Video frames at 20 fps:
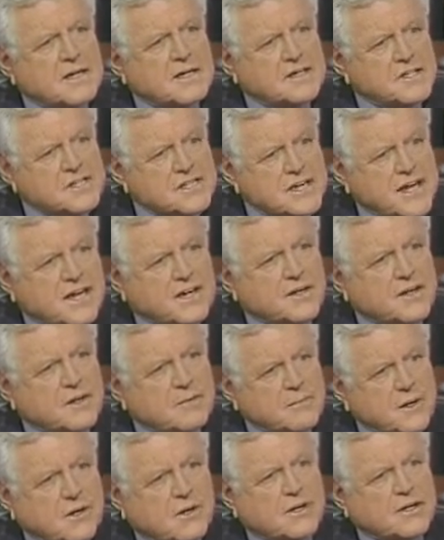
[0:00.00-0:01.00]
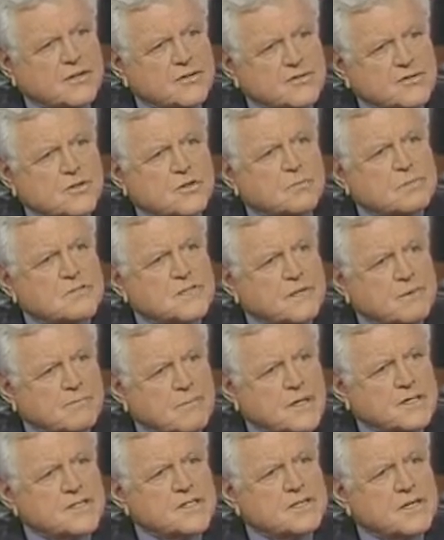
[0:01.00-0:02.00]
to send American troops in the
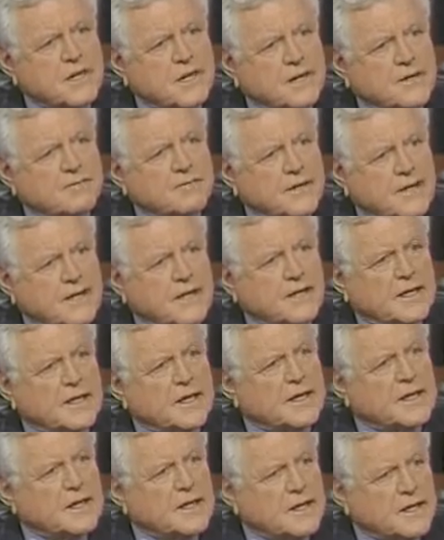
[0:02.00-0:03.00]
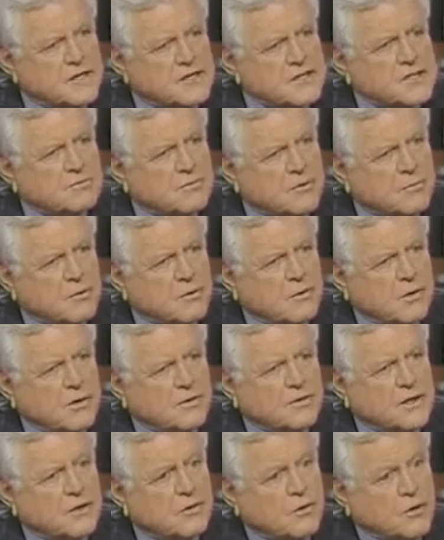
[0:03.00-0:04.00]
midst of a civil
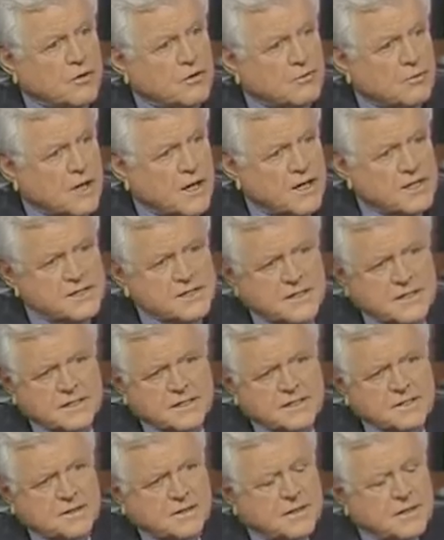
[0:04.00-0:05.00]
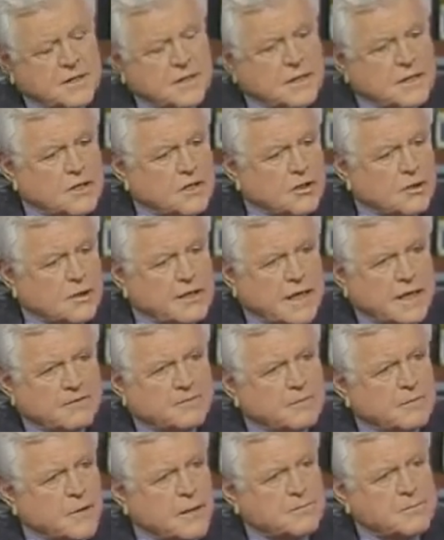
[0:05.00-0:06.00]
war. They authorized it to look
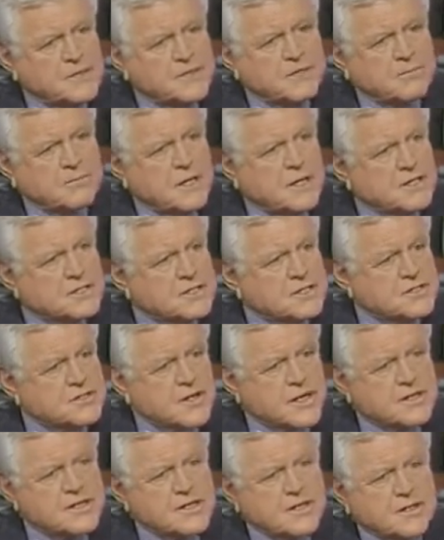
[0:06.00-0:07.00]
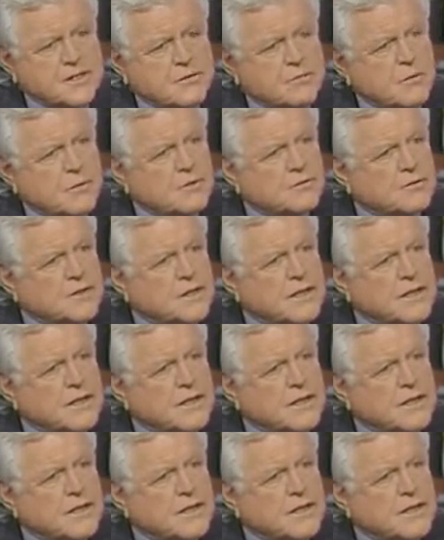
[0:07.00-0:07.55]
after weapons of mass destruction that weren't